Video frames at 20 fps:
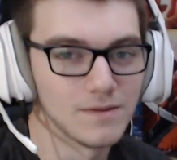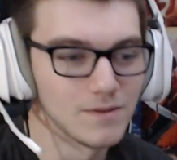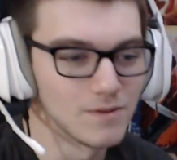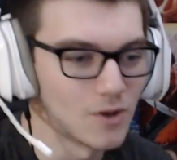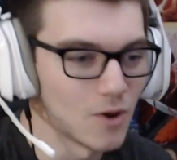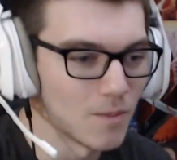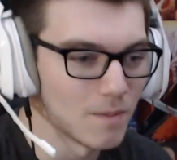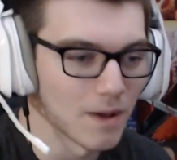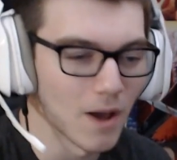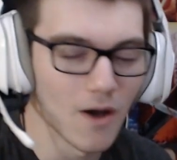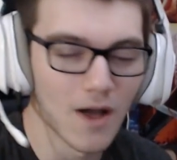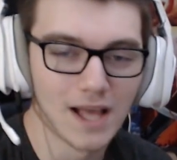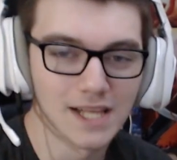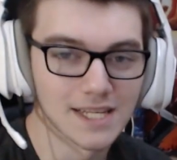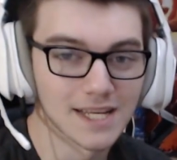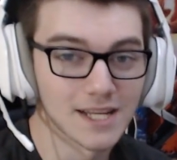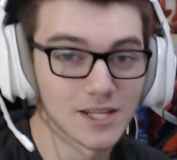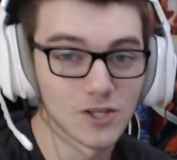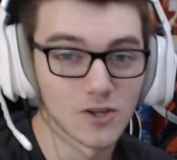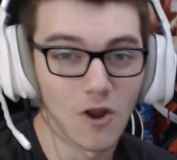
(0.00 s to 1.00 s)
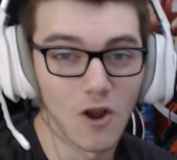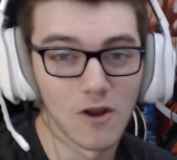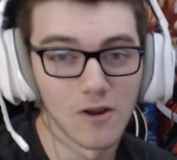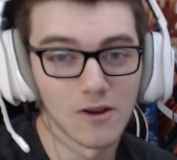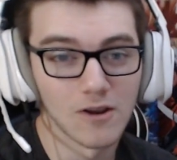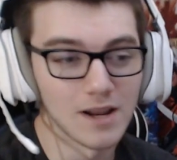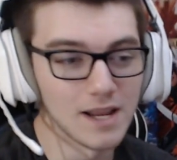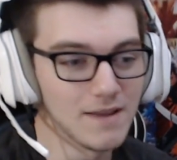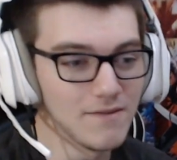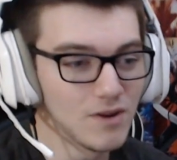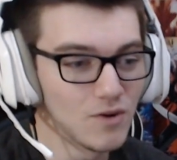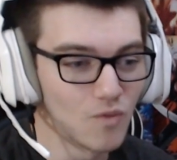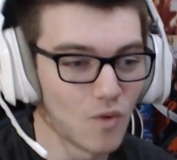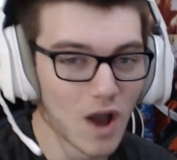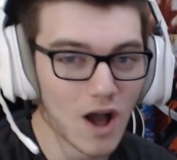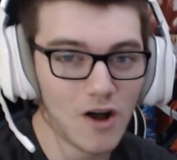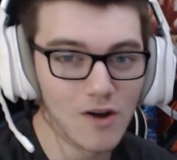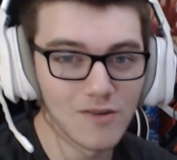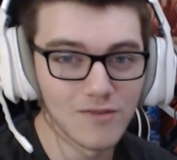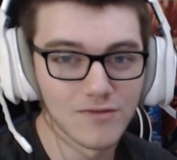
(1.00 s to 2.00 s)
You know, Bell has to get stronger. Even
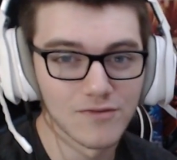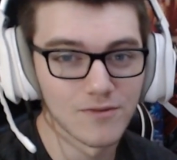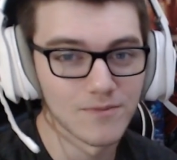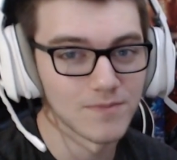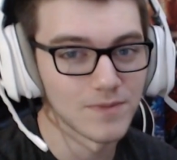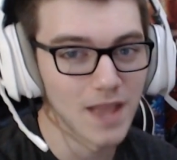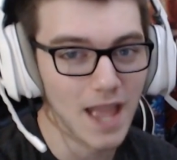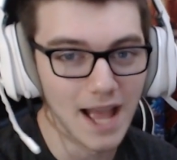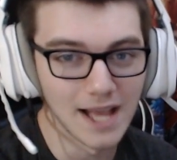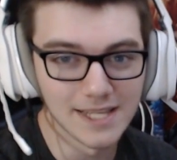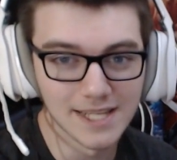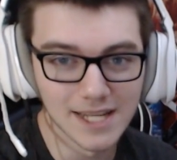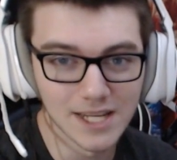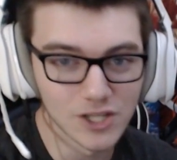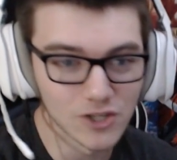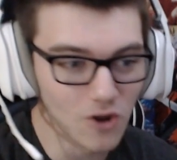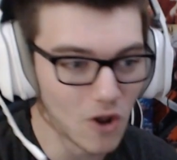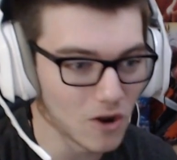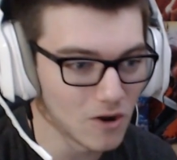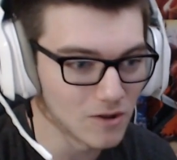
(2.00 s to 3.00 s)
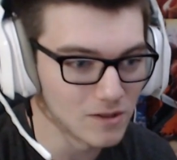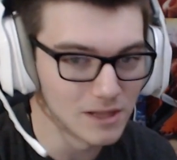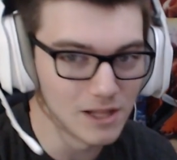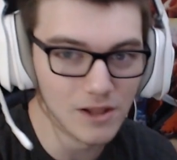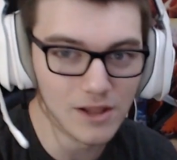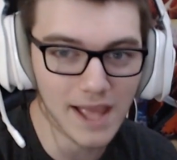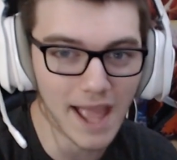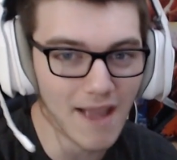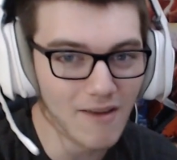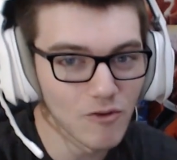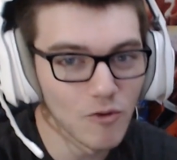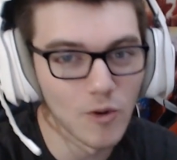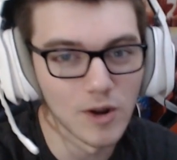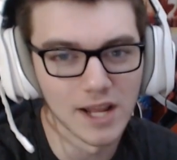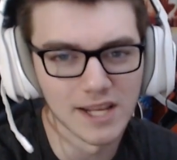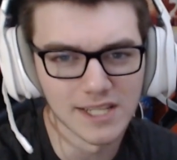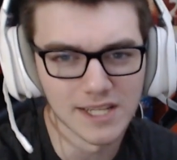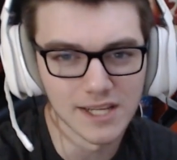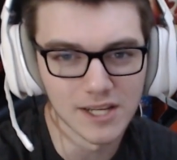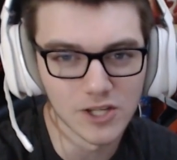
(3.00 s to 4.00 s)
Wealth has to get stronger. Lily, everyone
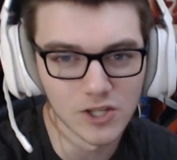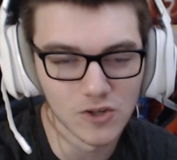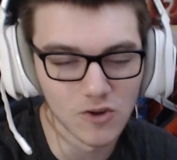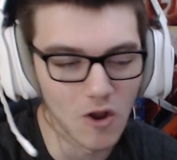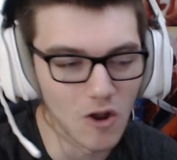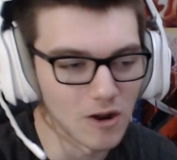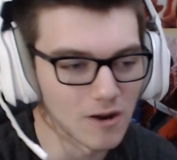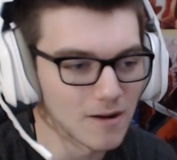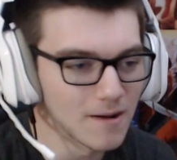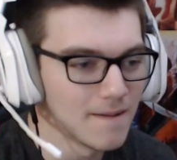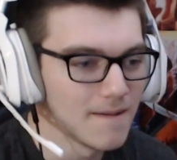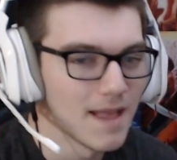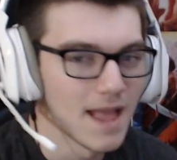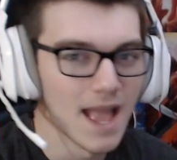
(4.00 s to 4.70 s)
has to get stronger.